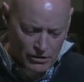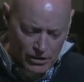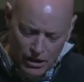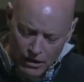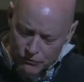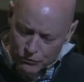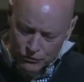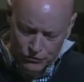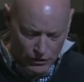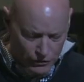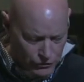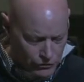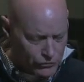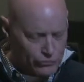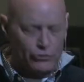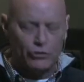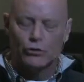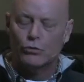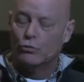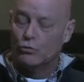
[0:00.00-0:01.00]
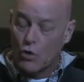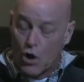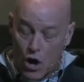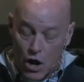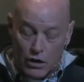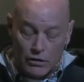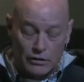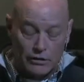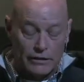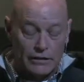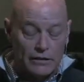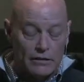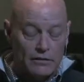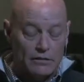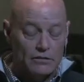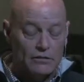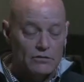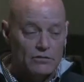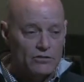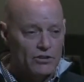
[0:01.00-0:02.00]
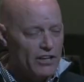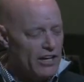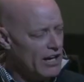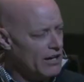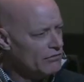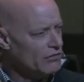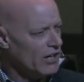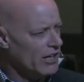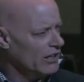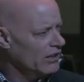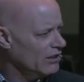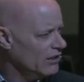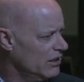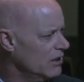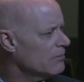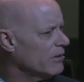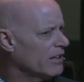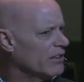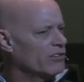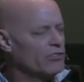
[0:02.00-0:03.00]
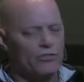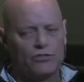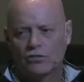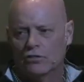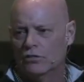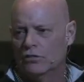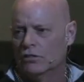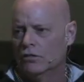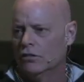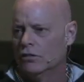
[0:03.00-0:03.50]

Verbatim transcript: love was understood wrongly to have kind of limits.